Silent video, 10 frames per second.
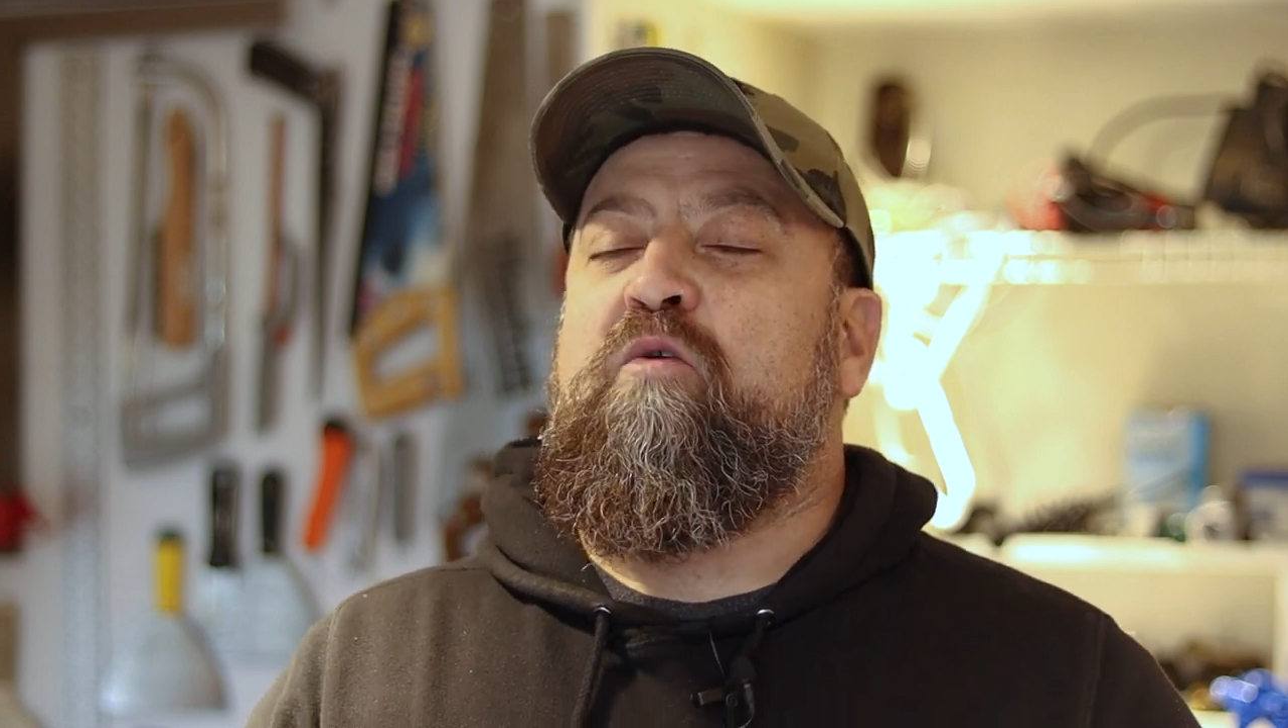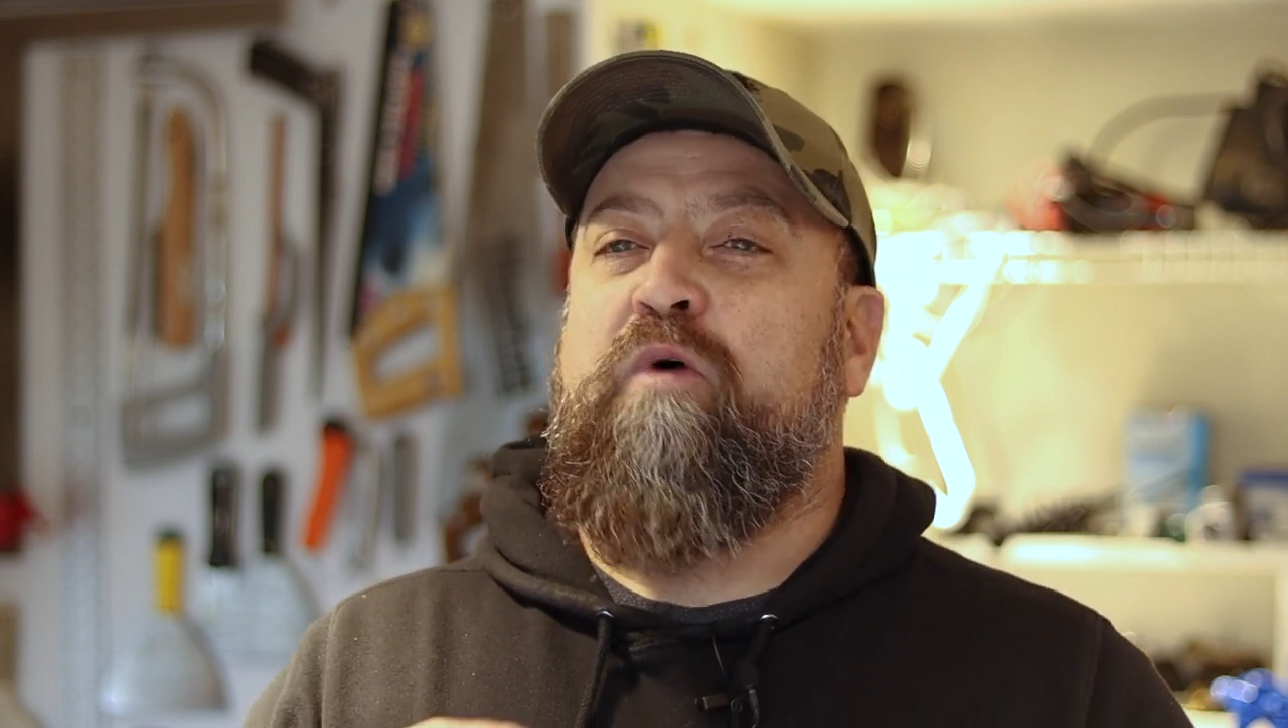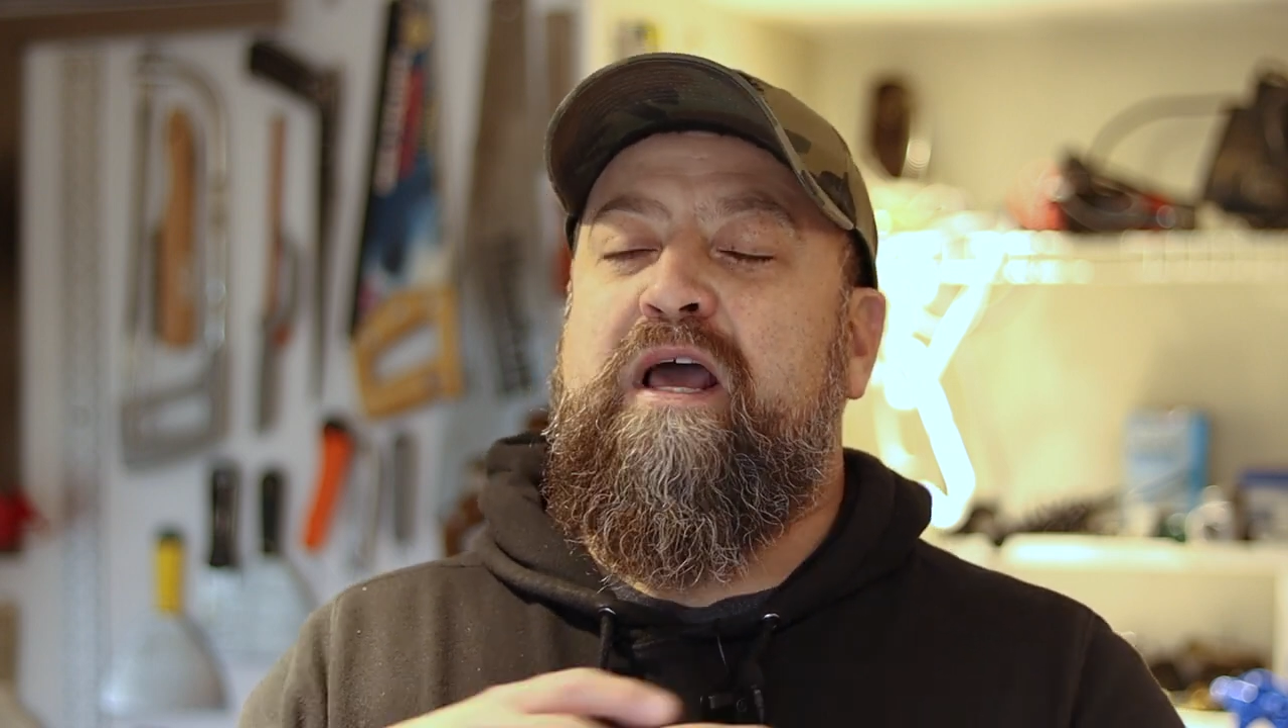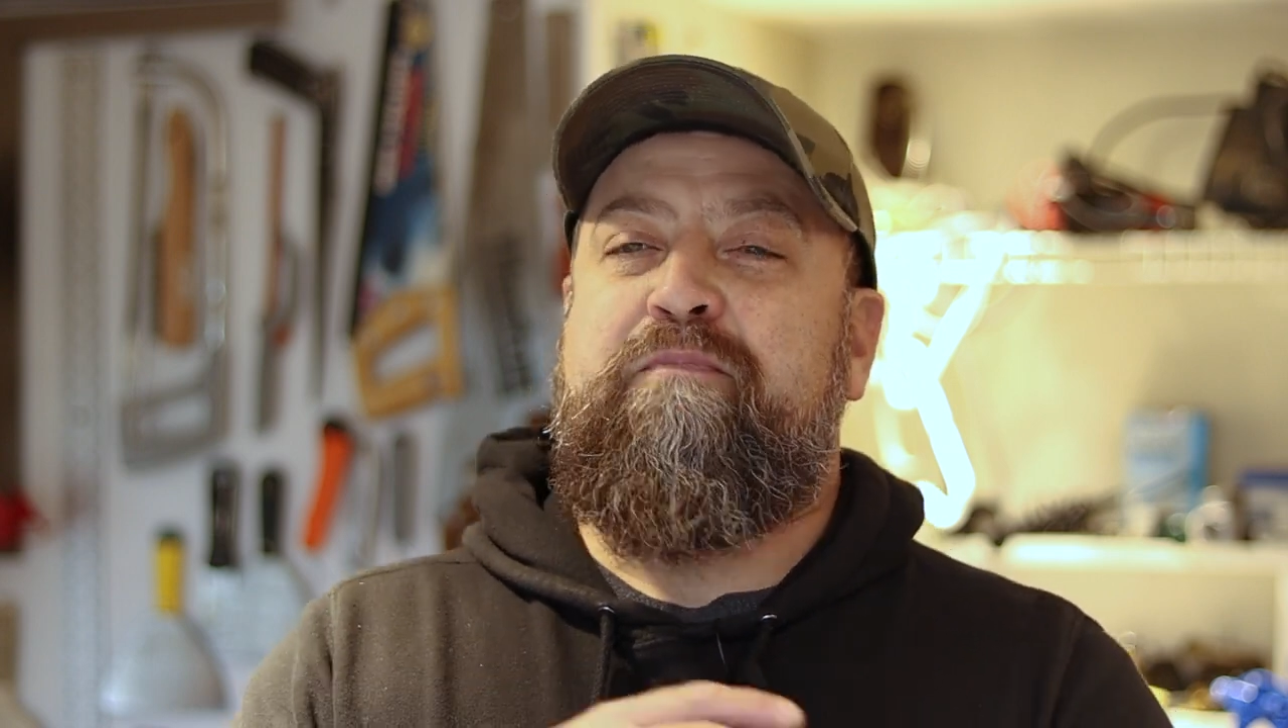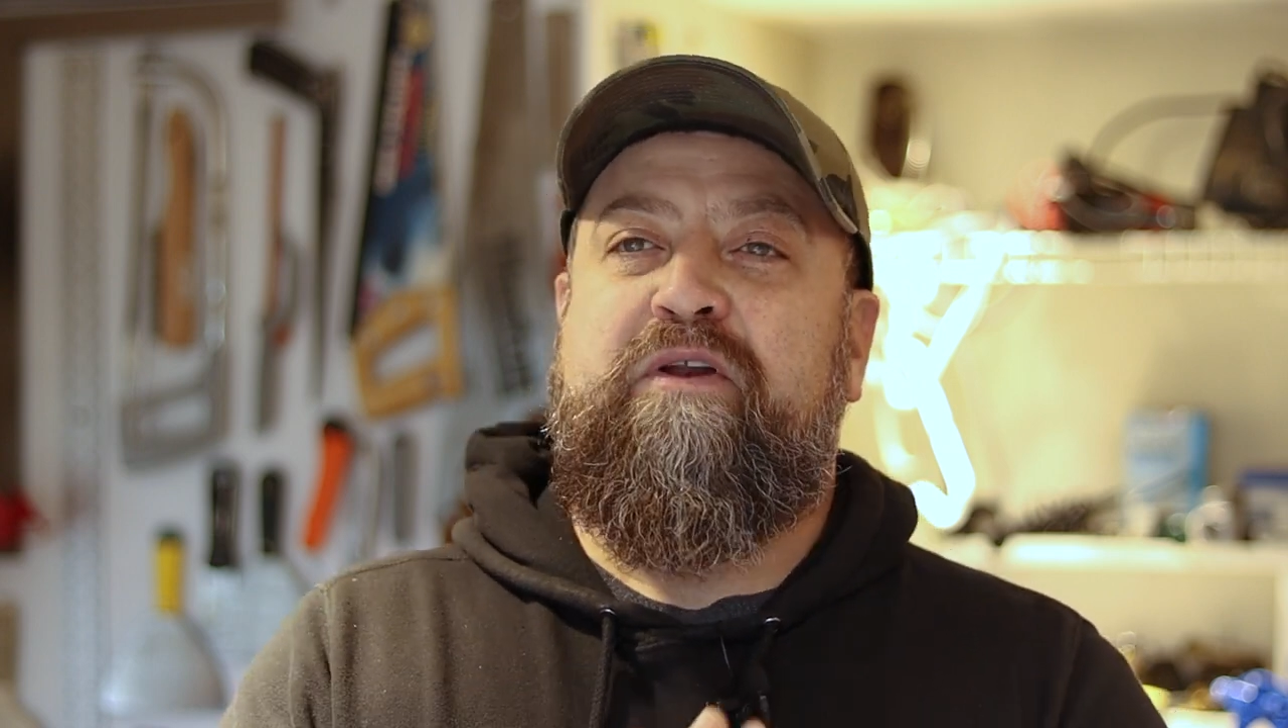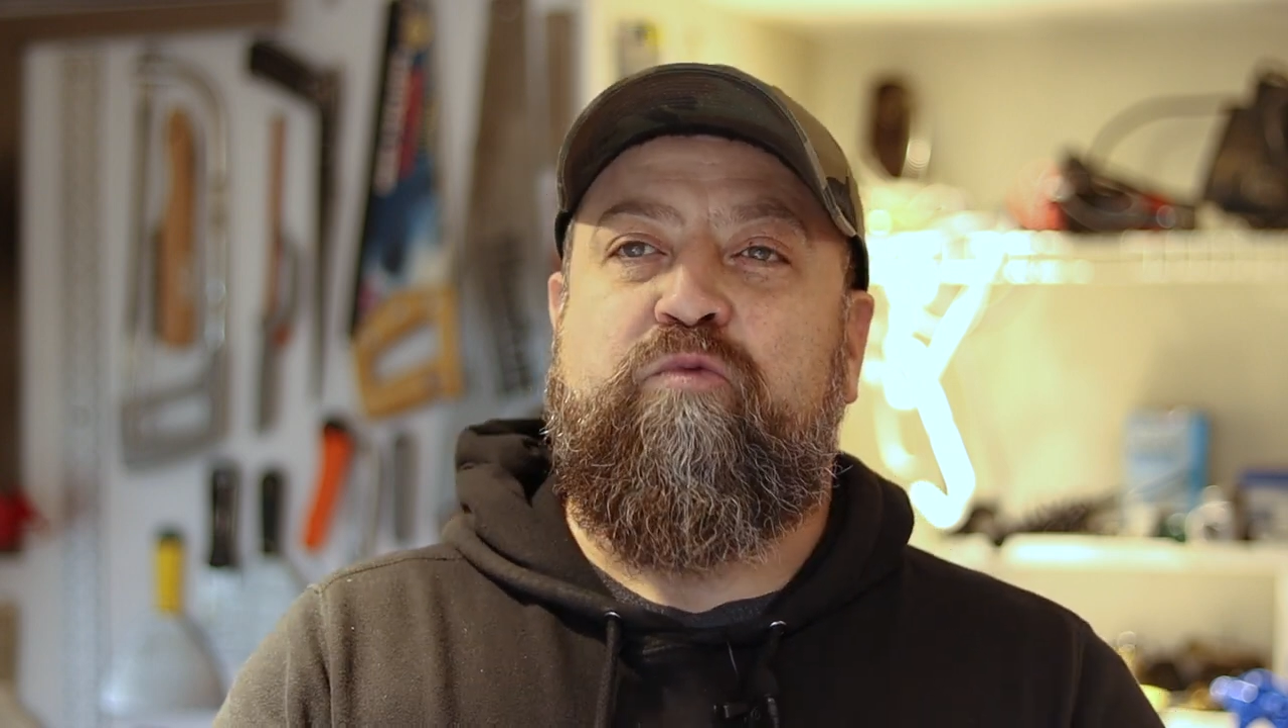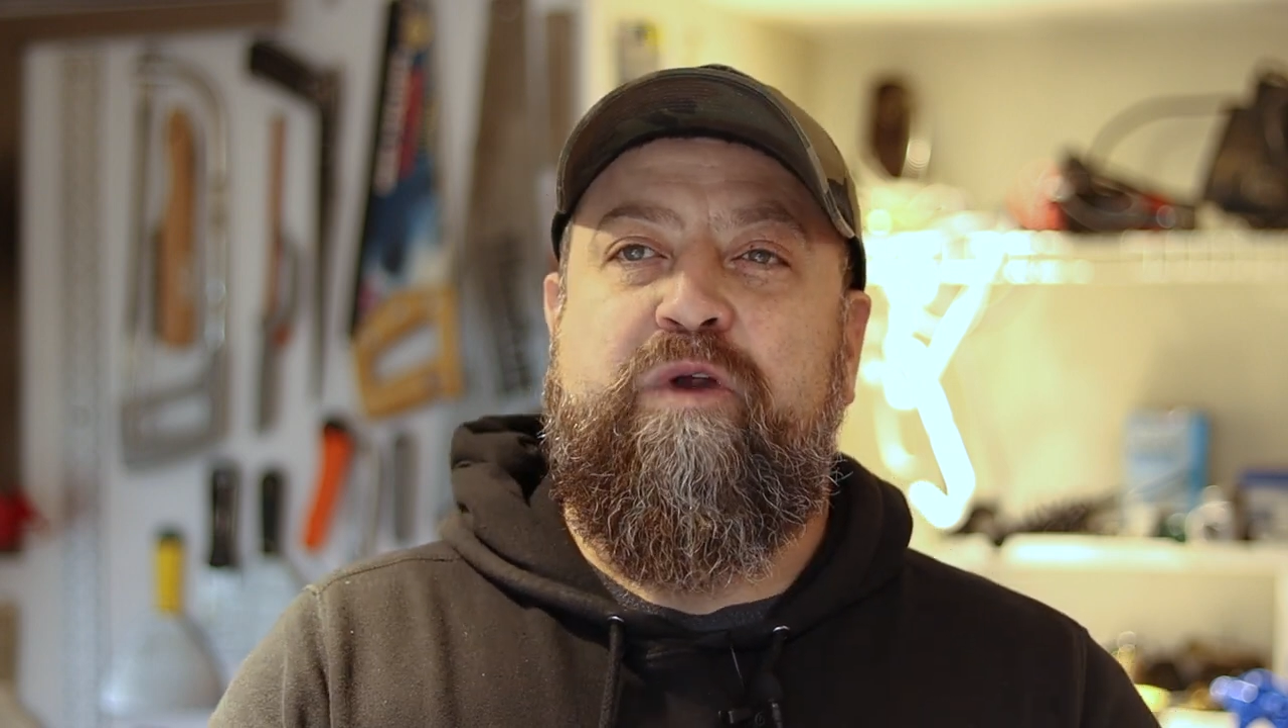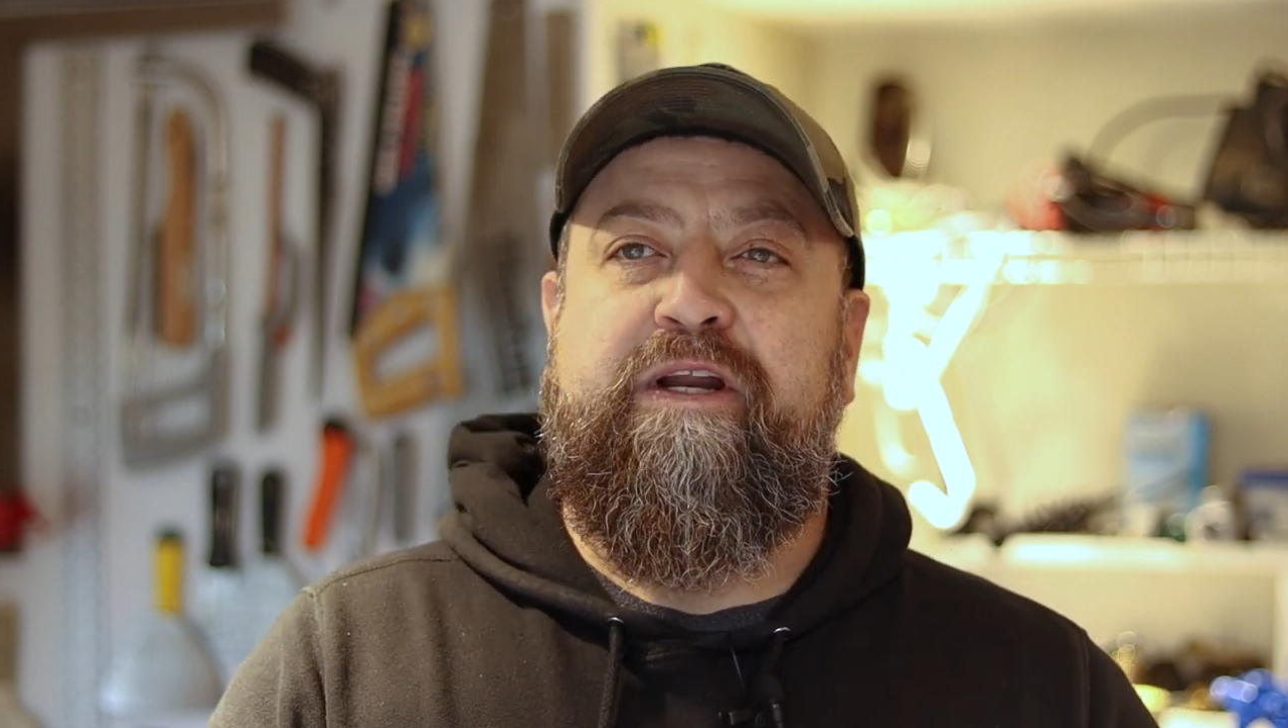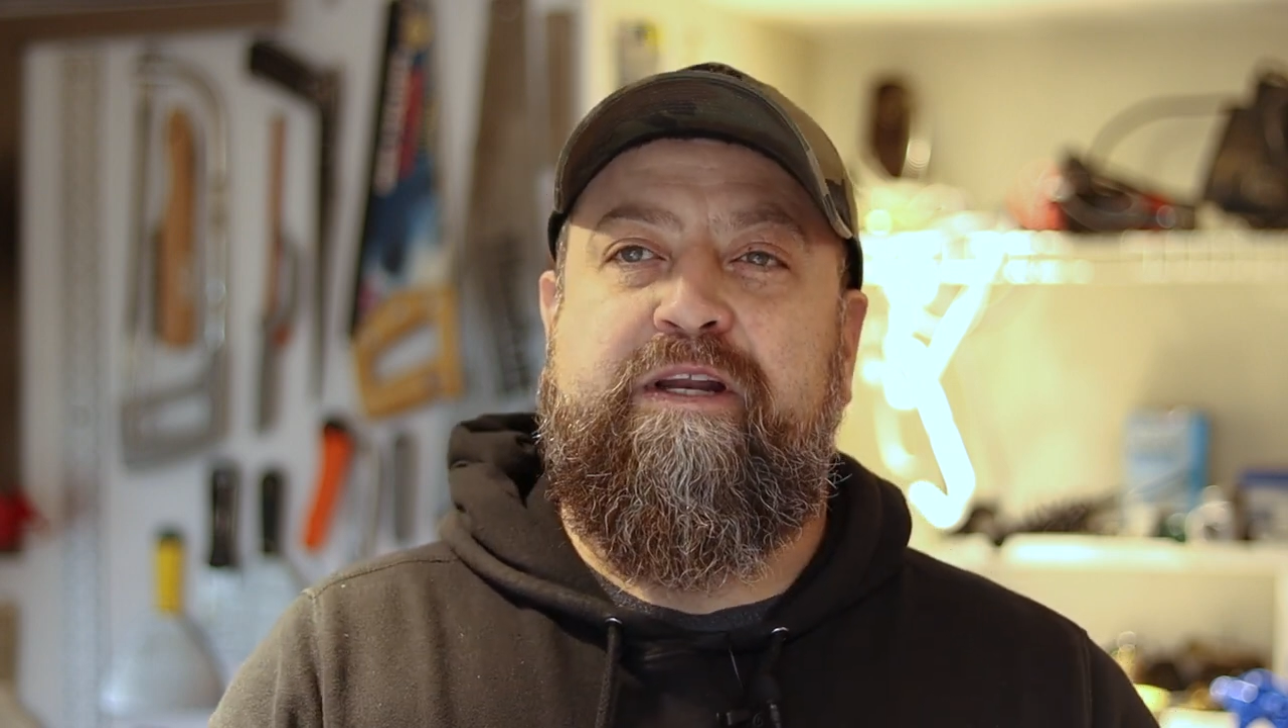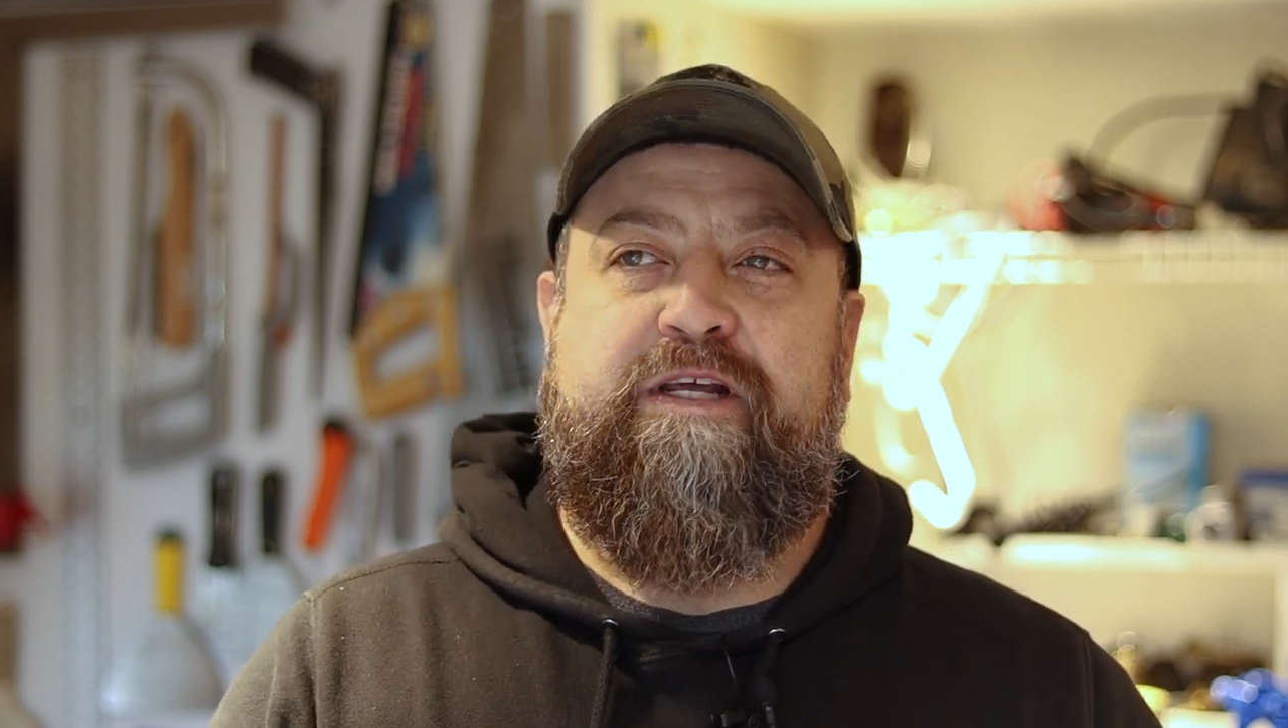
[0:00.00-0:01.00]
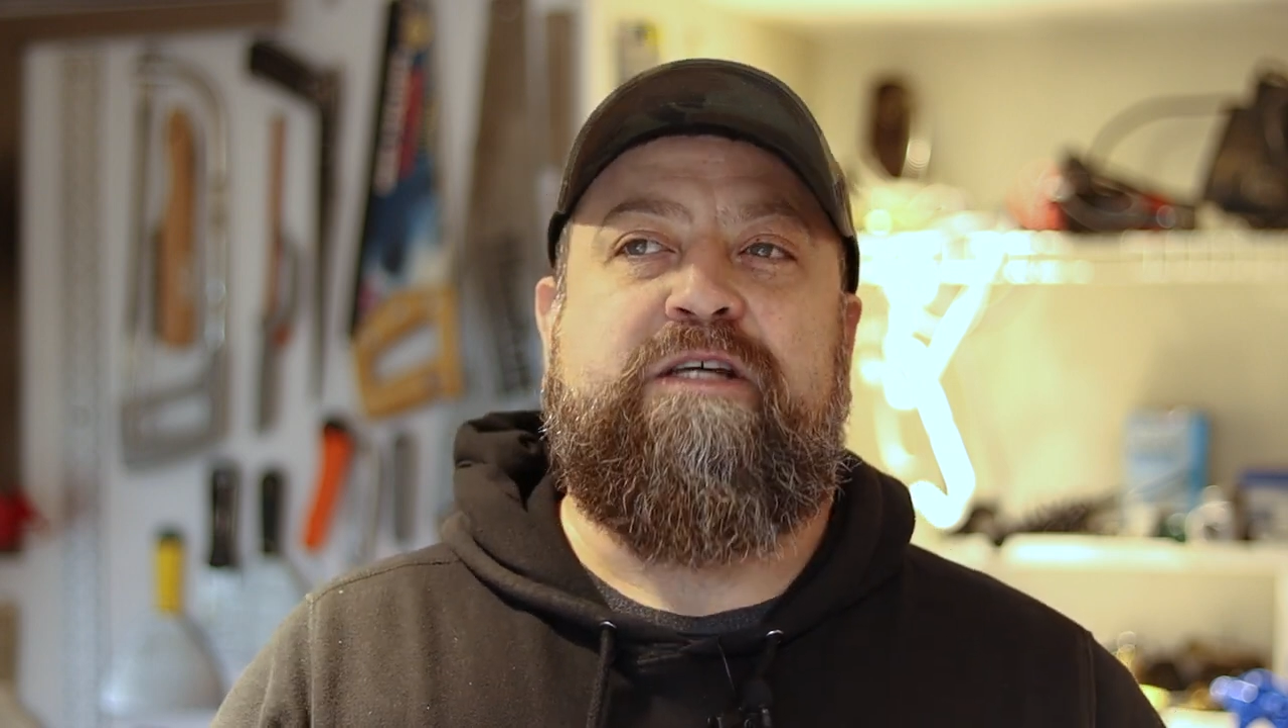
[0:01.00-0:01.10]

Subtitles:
what I've been reading